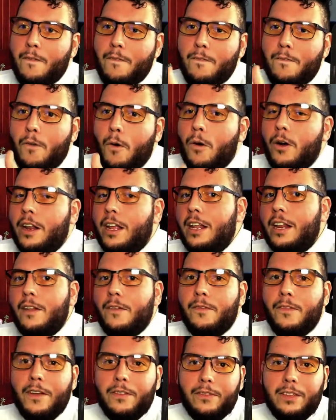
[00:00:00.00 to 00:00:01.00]
$40 to
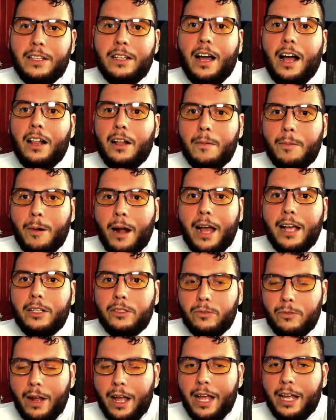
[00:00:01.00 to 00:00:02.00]
$50
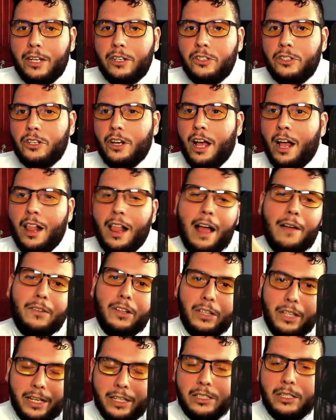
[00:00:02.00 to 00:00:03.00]
price range. I'll have a
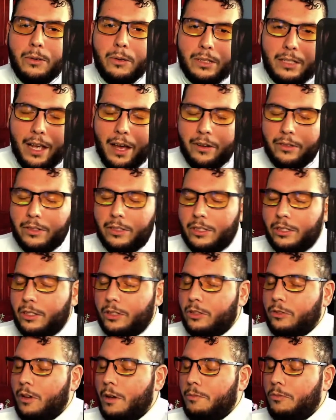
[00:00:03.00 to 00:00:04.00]
link to it down in the
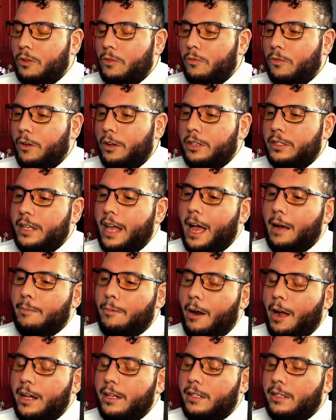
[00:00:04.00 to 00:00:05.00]
description for exact
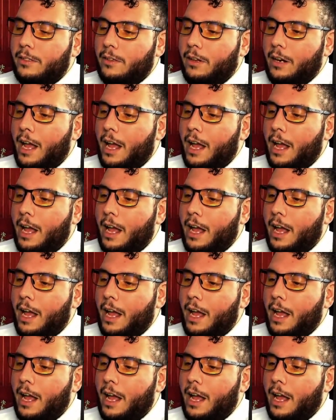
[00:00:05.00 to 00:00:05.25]
prices on